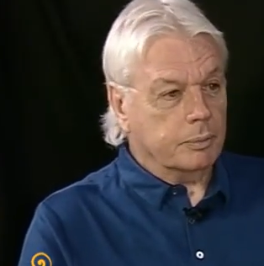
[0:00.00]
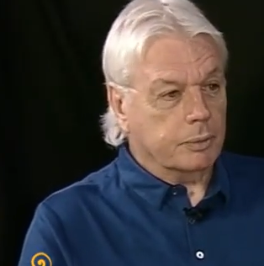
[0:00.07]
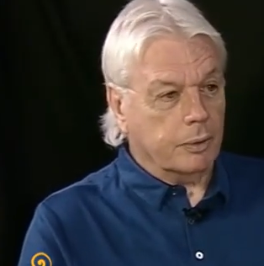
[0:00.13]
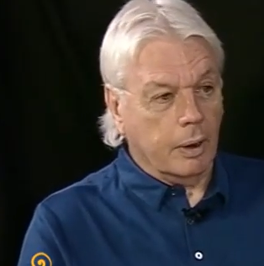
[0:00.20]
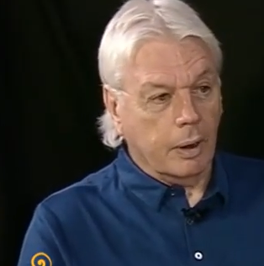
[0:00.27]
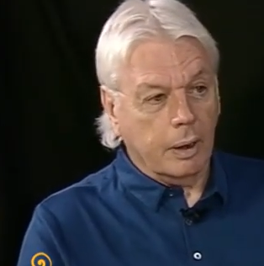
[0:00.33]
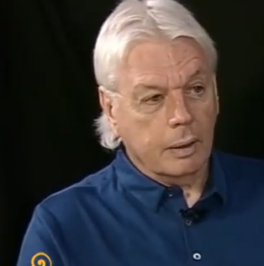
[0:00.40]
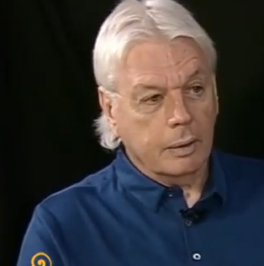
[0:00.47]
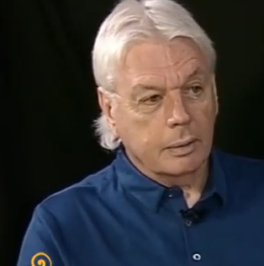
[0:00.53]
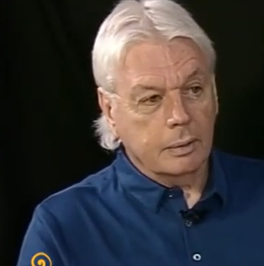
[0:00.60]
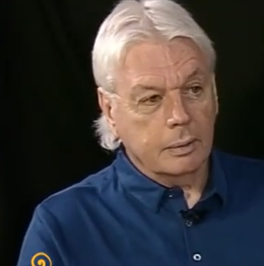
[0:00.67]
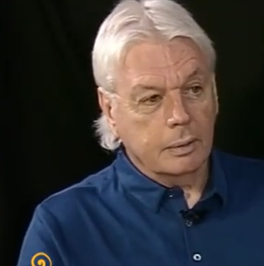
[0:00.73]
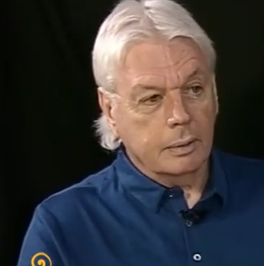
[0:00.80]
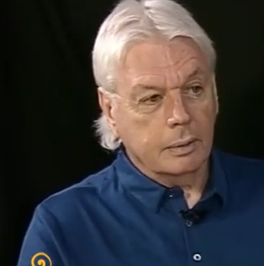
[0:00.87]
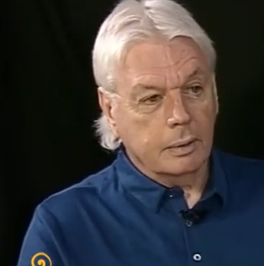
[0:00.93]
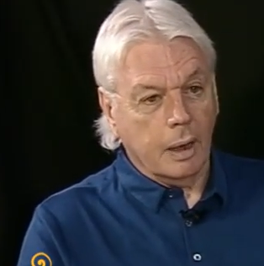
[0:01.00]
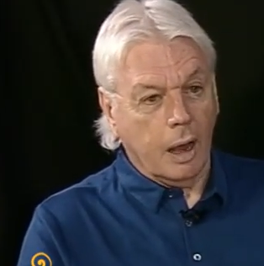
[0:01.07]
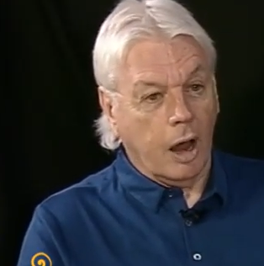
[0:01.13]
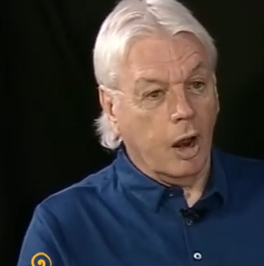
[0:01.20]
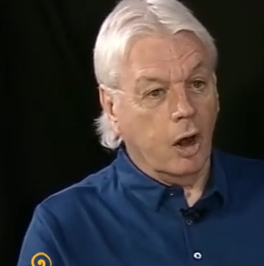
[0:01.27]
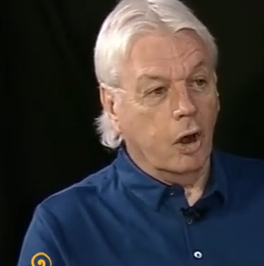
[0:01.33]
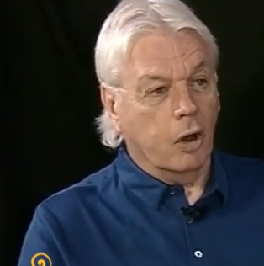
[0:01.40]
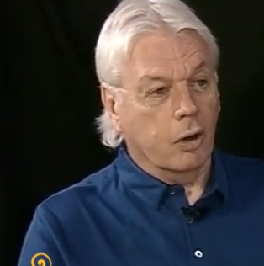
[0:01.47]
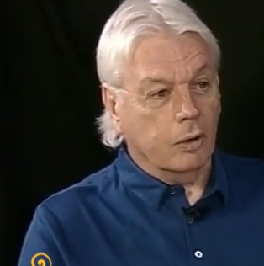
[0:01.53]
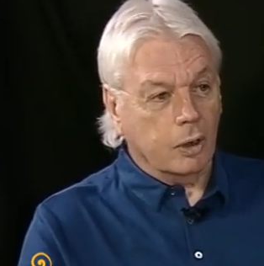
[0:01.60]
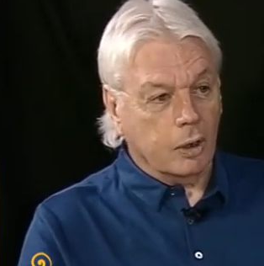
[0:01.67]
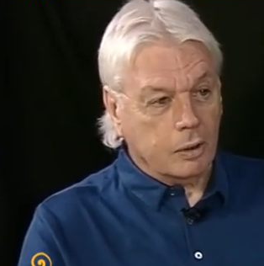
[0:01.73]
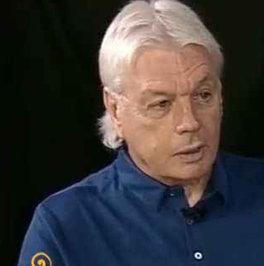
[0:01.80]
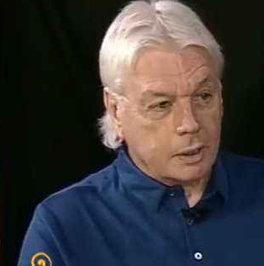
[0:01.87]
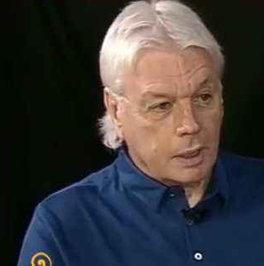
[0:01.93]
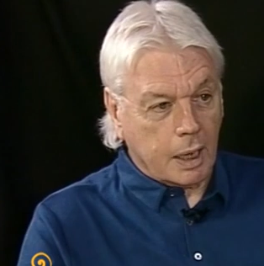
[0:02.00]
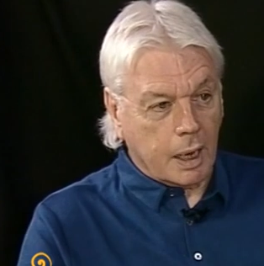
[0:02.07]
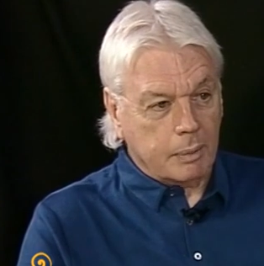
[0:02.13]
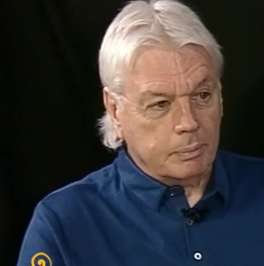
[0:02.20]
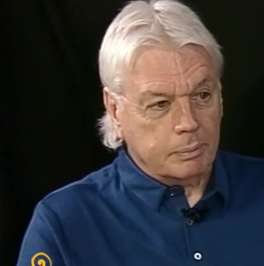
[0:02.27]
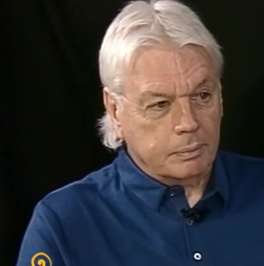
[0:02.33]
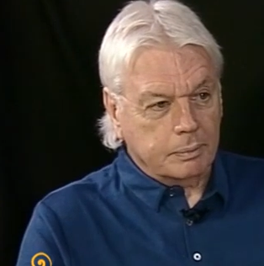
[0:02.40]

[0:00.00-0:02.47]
for a long, long time,